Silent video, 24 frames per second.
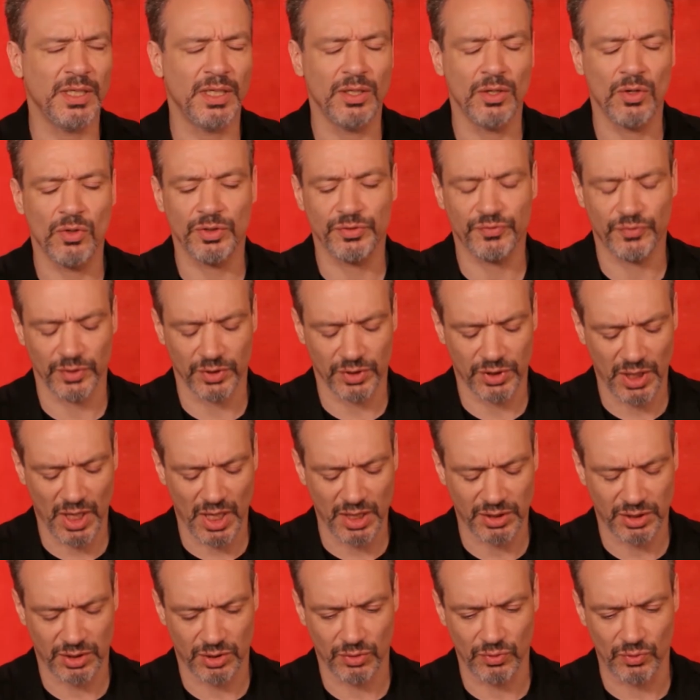may need to know this for your
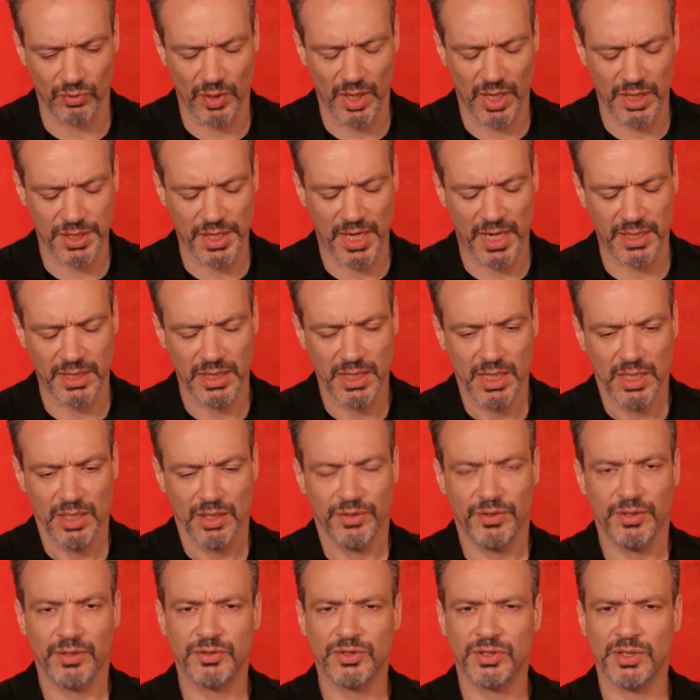test too, uh, that
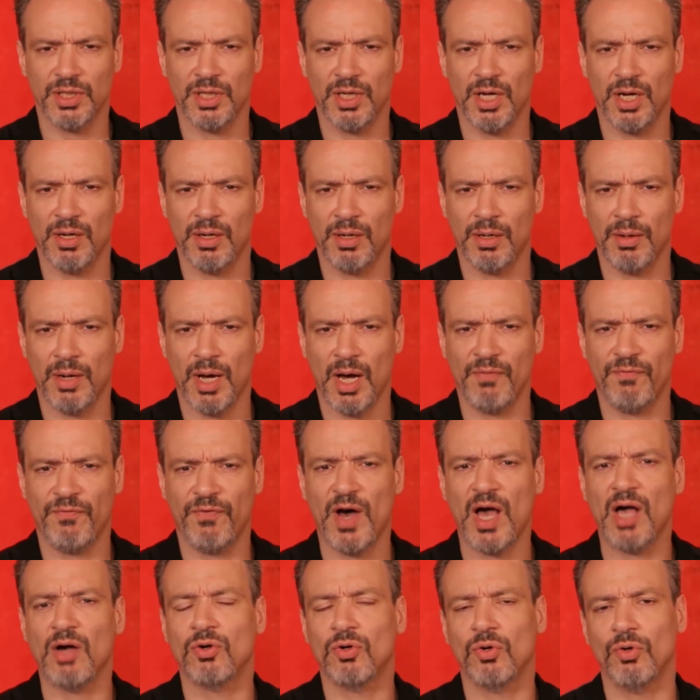there's a,
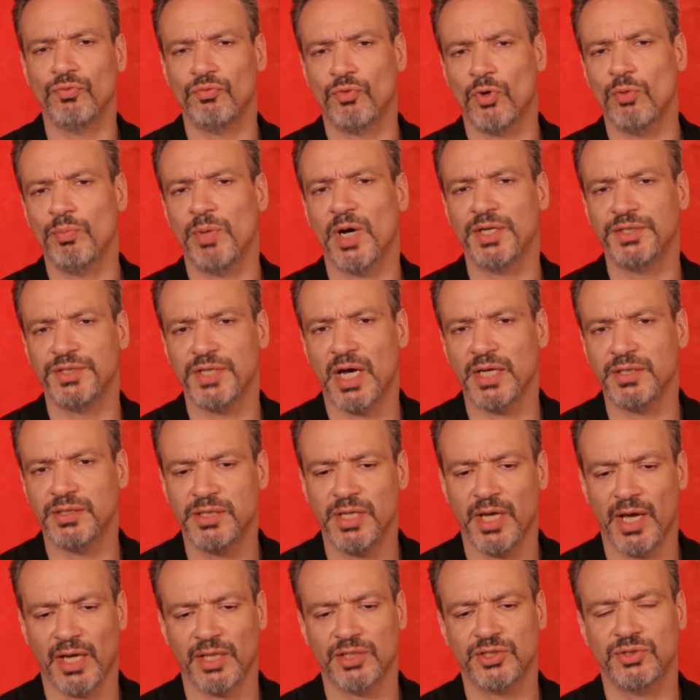a, a, file called
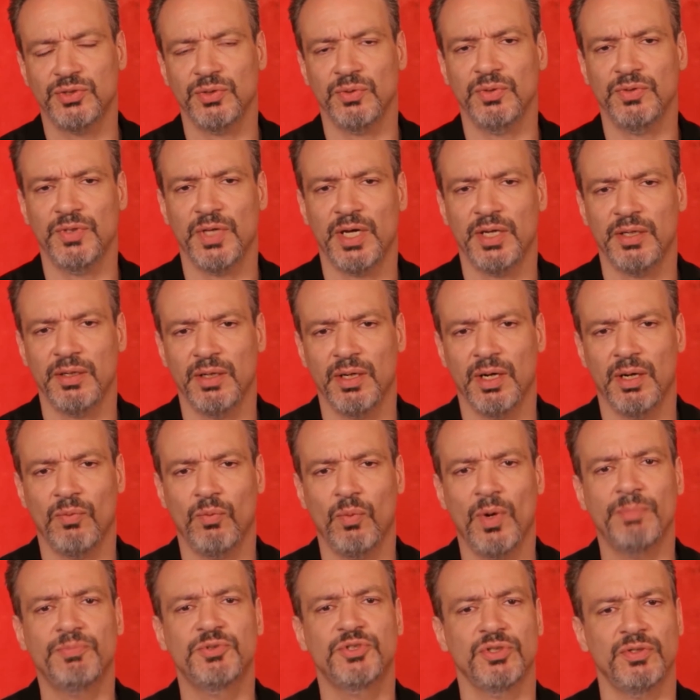robot.txt that
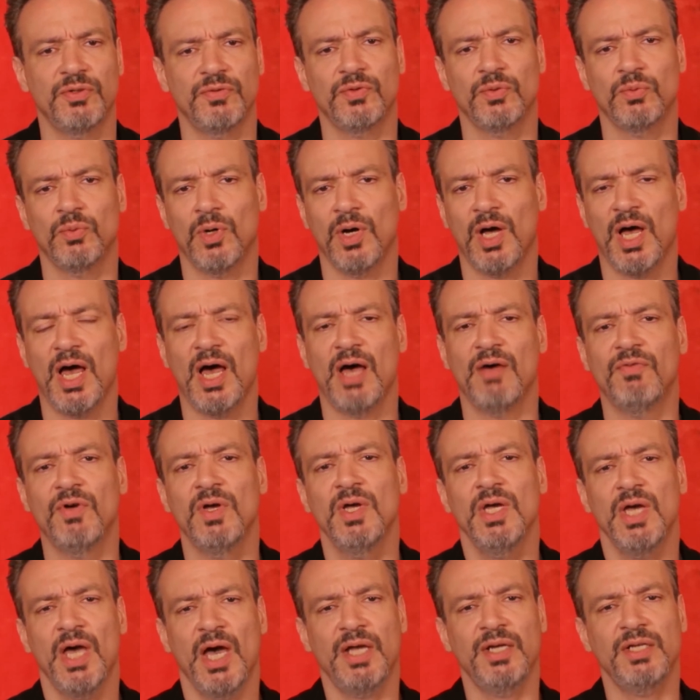a web server will
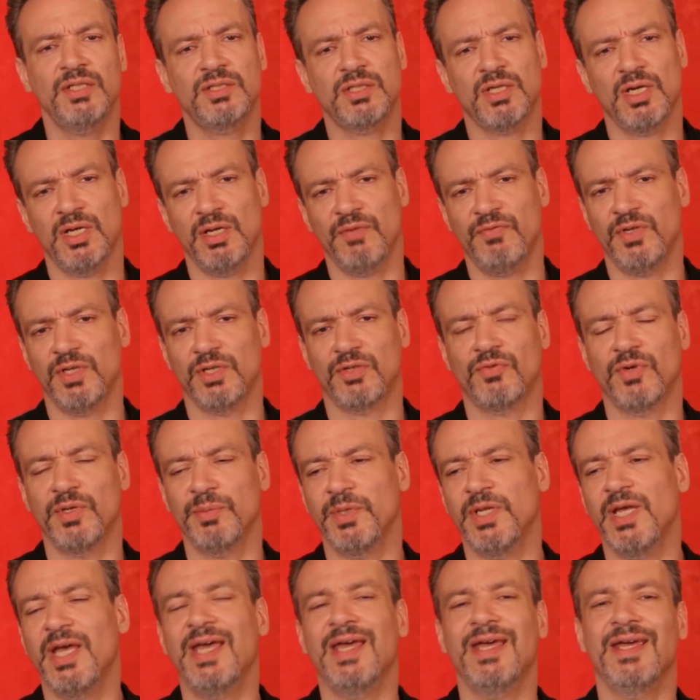have, and it's kind of an
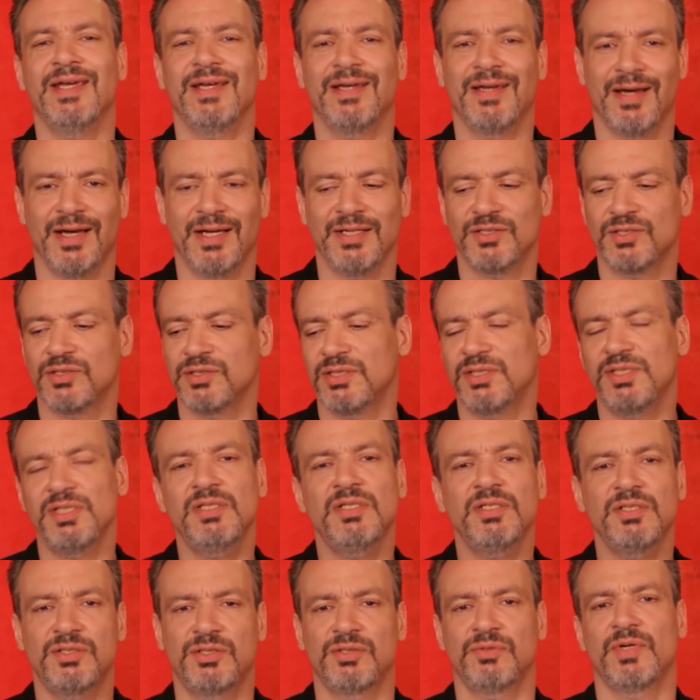agreement, hey guys, to
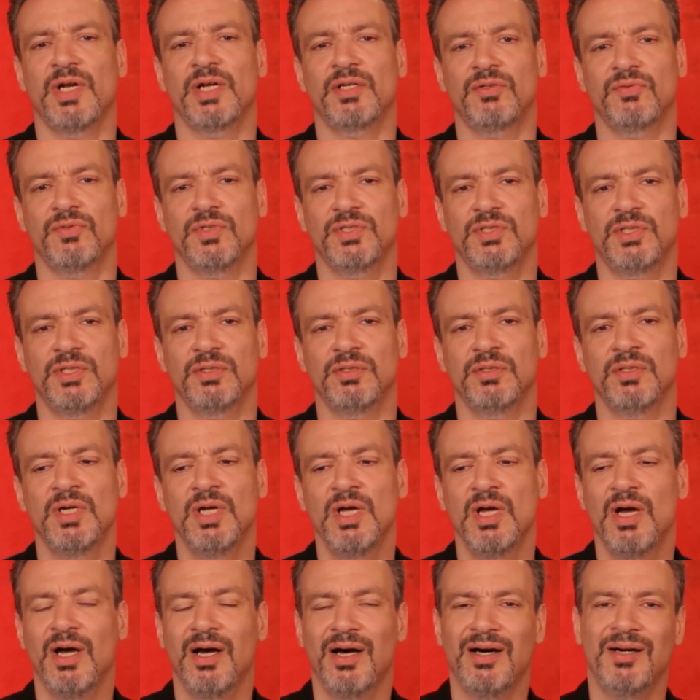see these directories
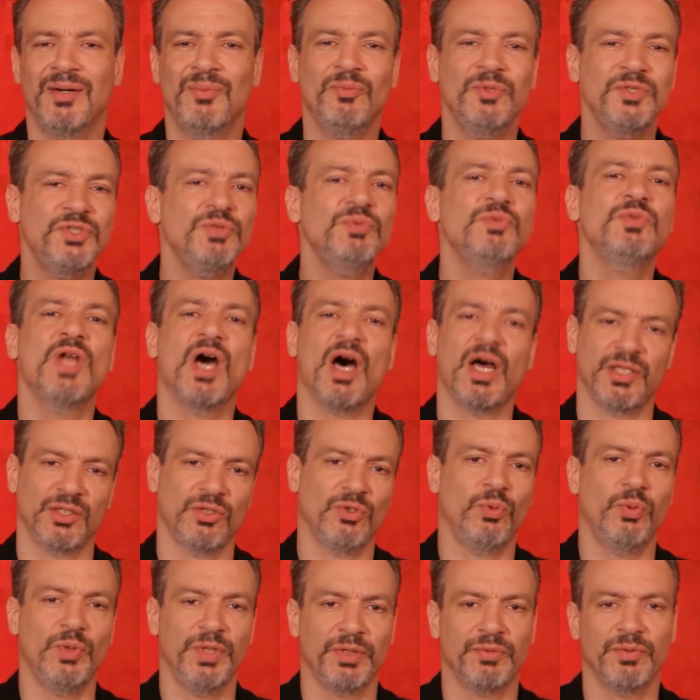here, um, would you
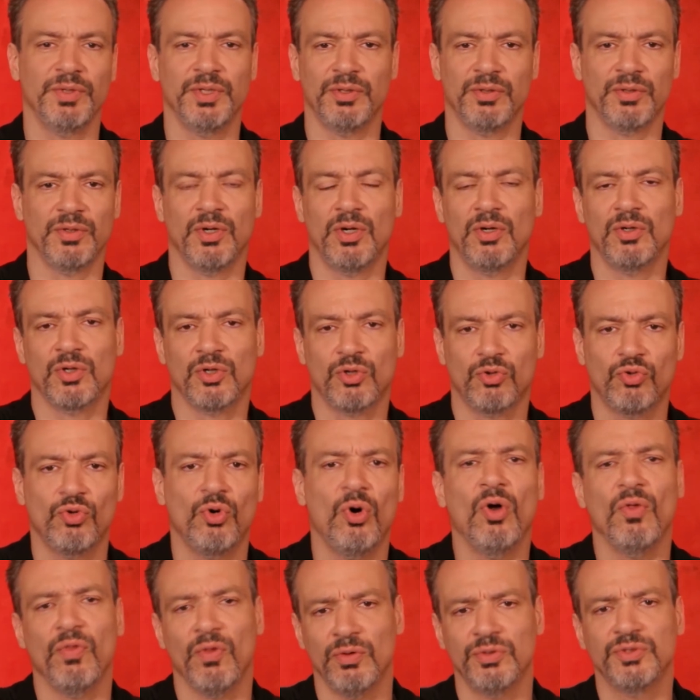not query or, or,
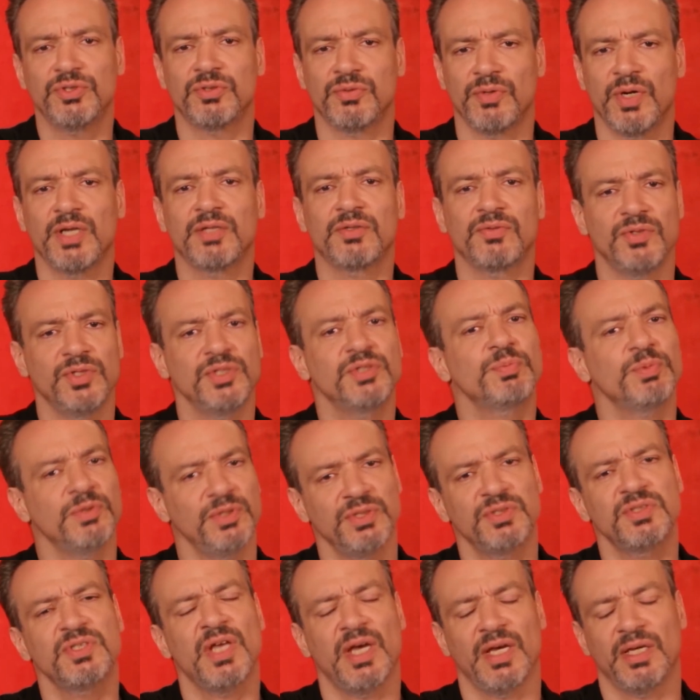crawl those
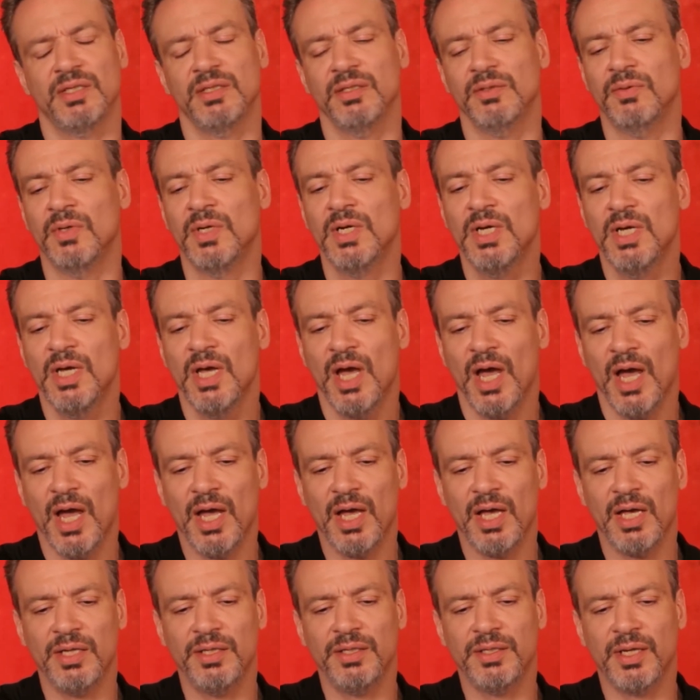directories, please? Thank you.
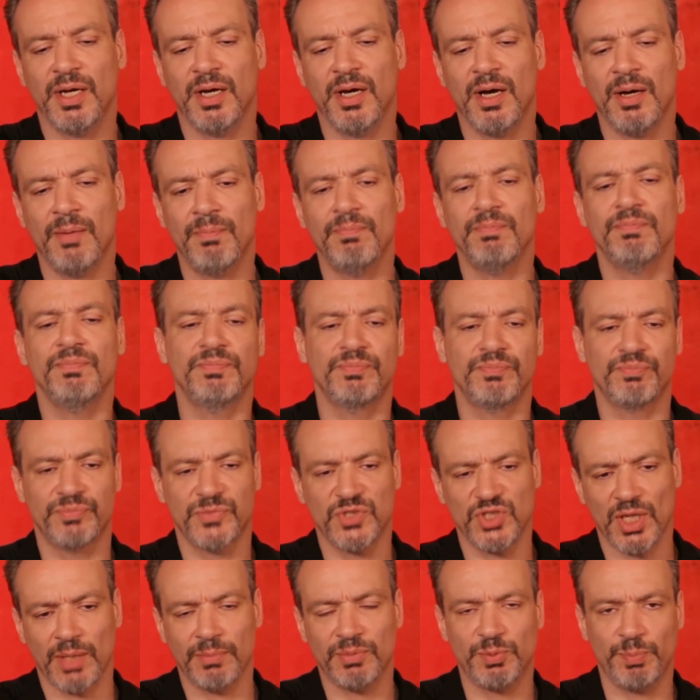And um,
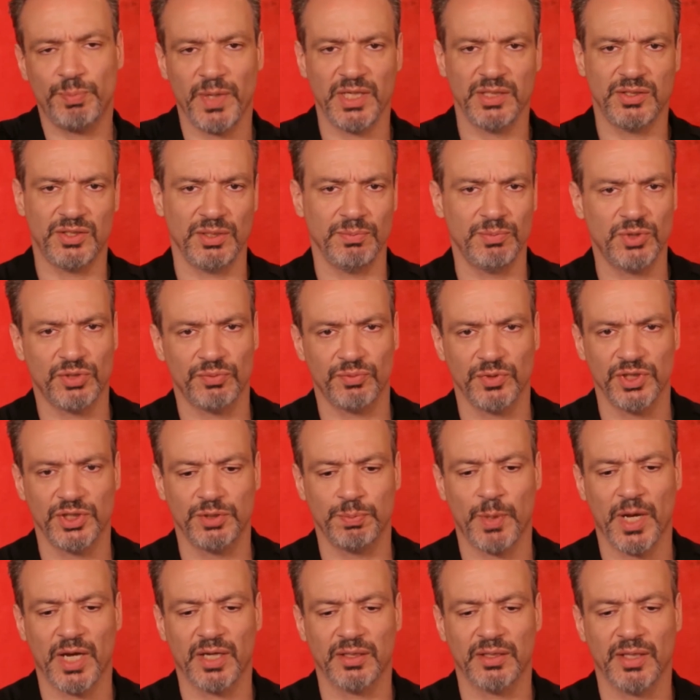Sam Spade seems
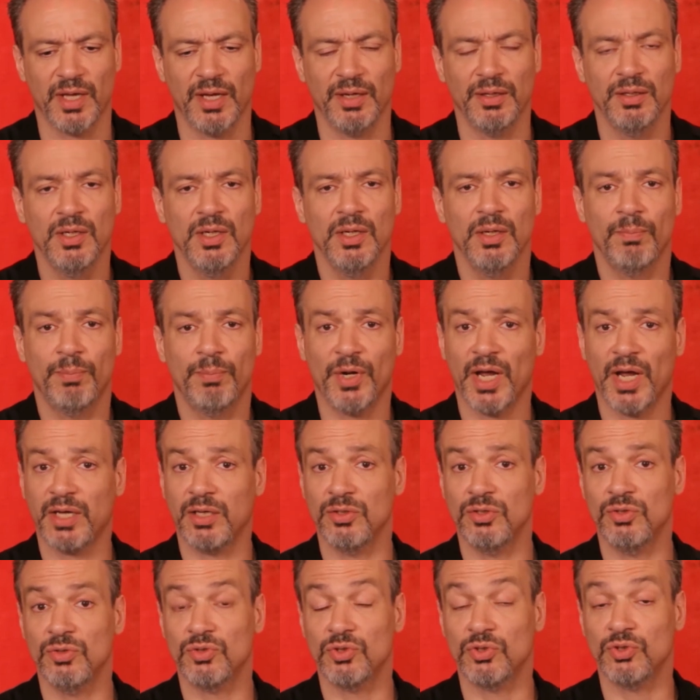to respect that.
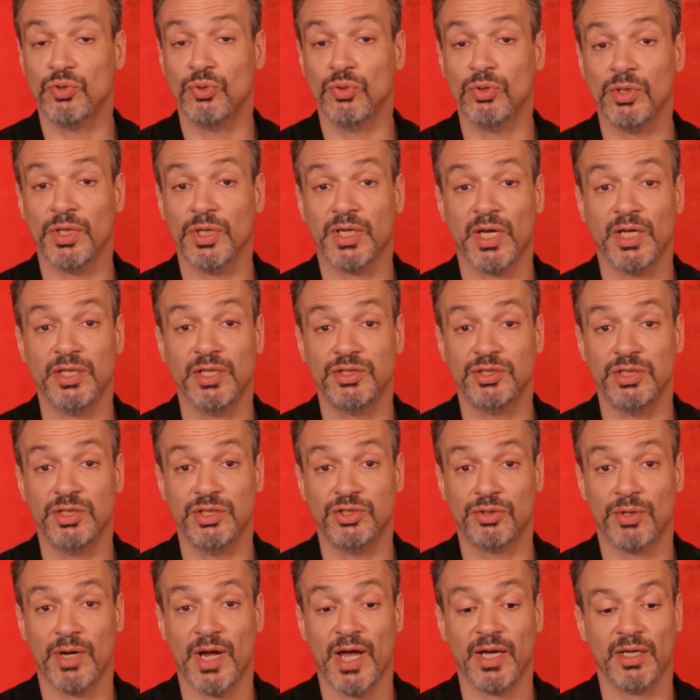But I could use a tool like
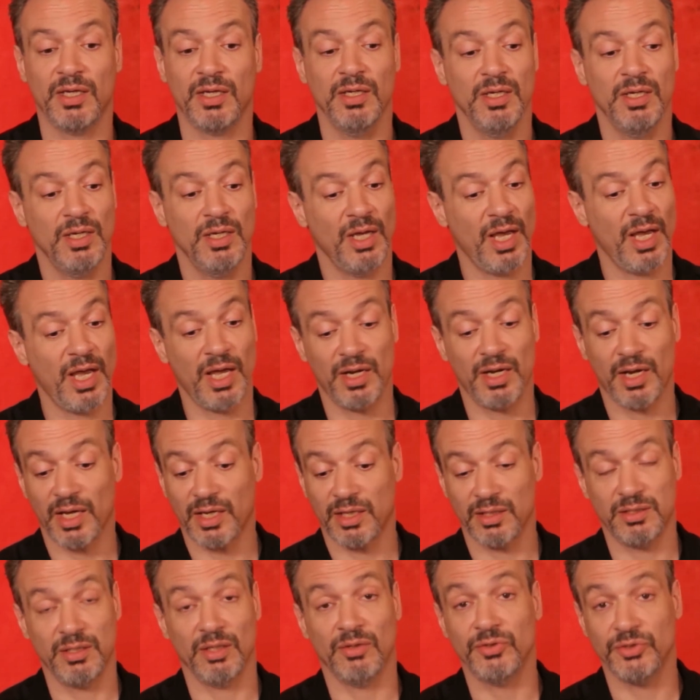HTTrack,
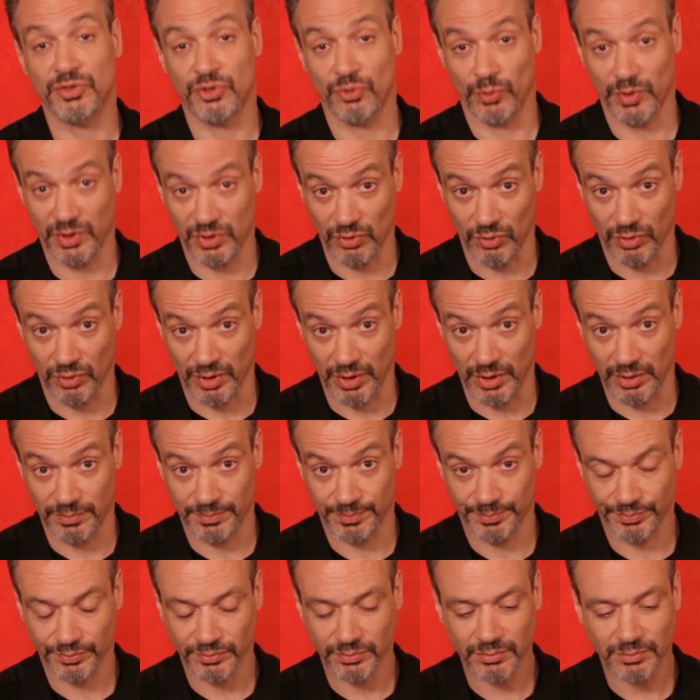and I could tell it to
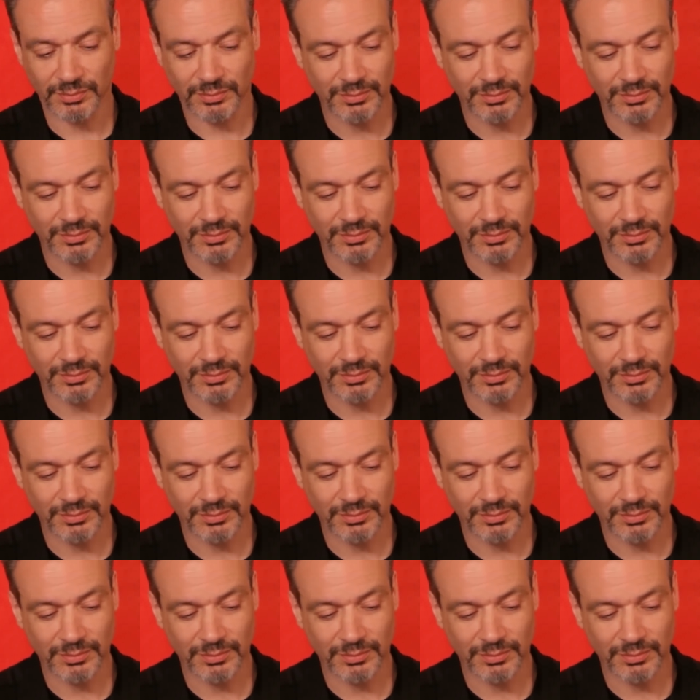ignore it